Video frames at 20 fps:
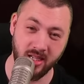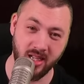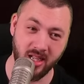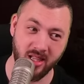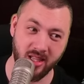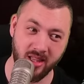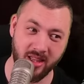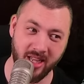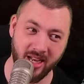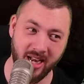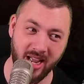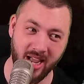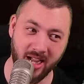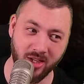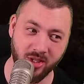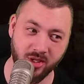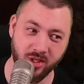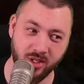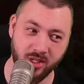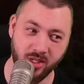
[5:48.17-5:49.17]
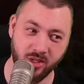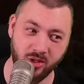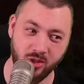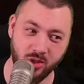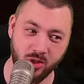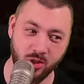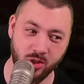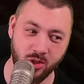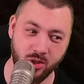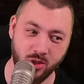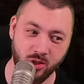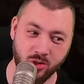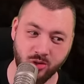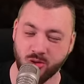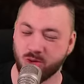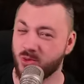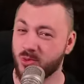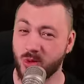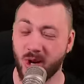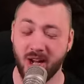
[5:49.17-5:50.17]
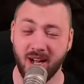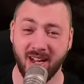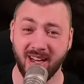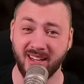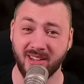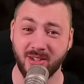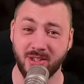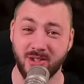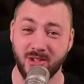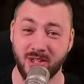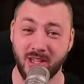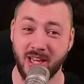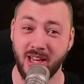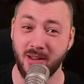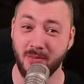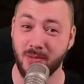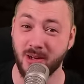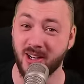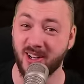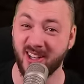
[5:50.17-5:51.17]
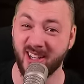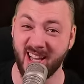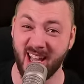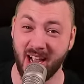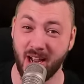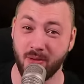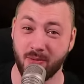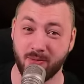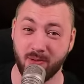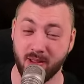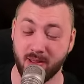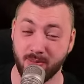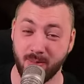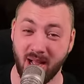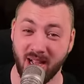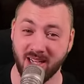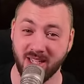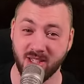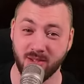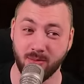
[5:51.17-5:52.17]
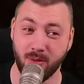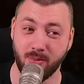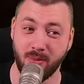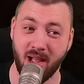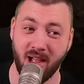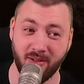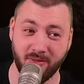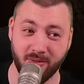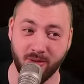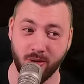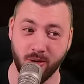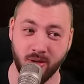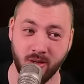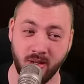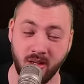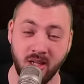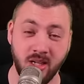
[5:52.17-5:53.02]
than actually just trying to keep it alive with maximum effort.